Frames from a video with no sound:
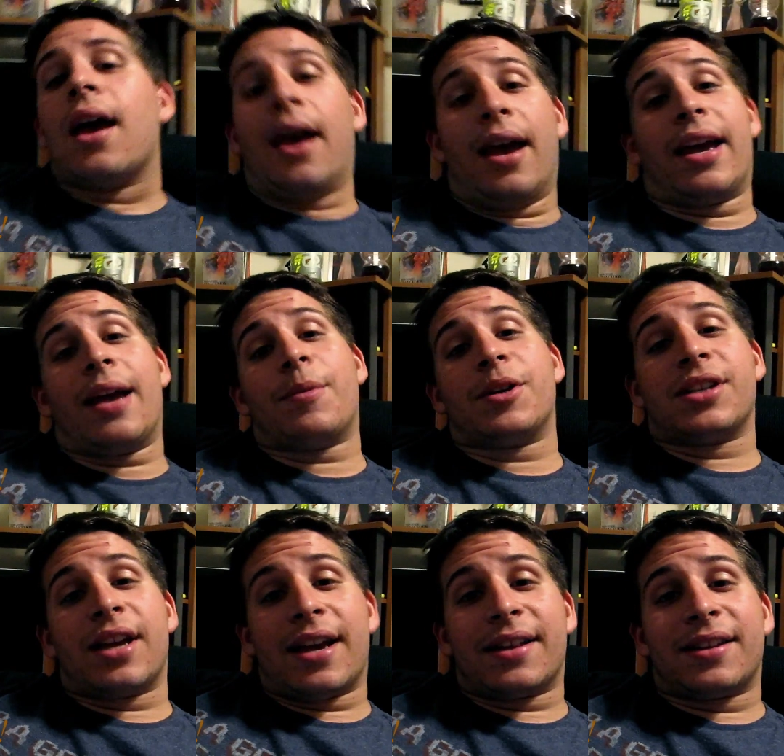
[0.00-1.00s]
Hey
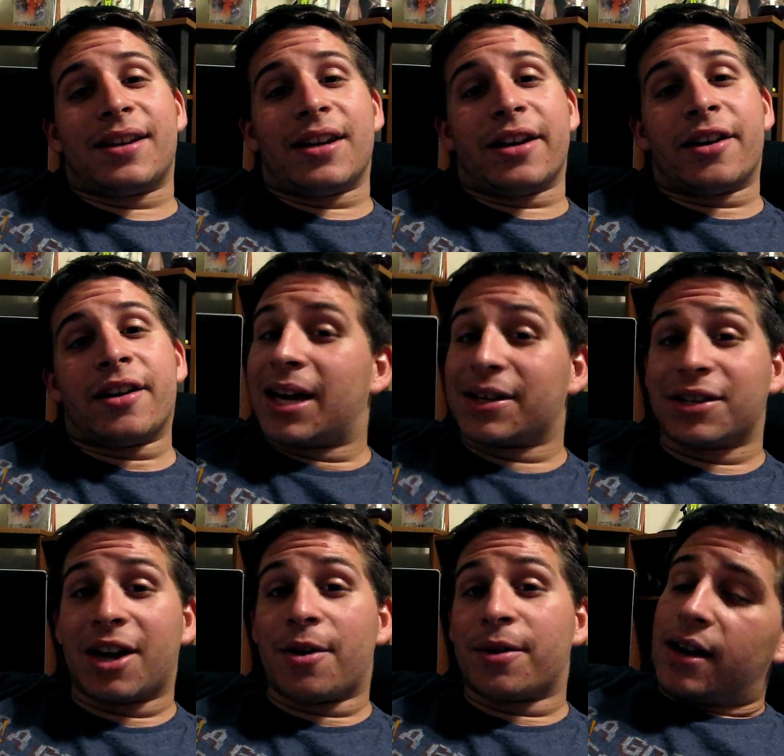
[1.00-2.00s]
gamers, Anthony here. How's it
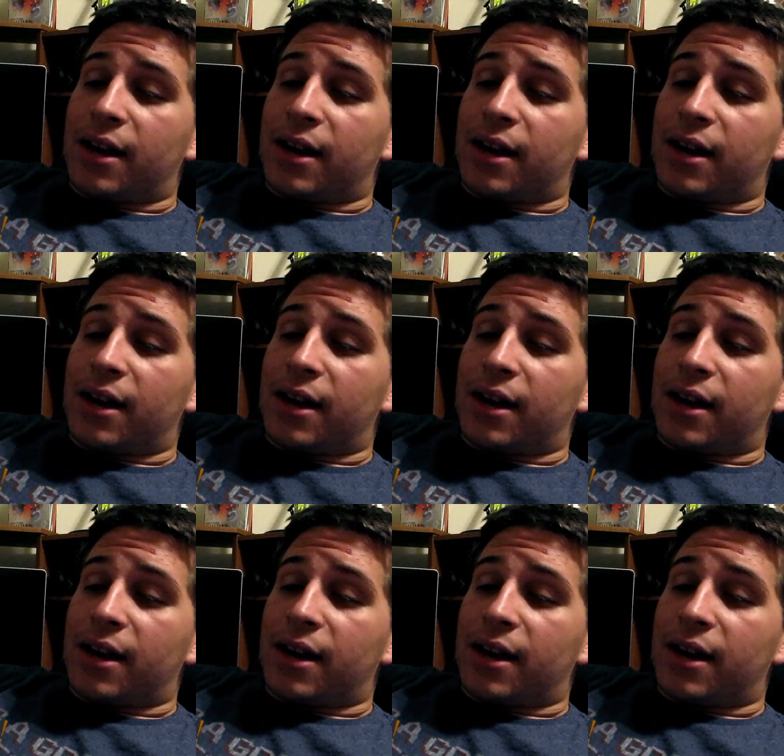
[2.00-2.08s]
going?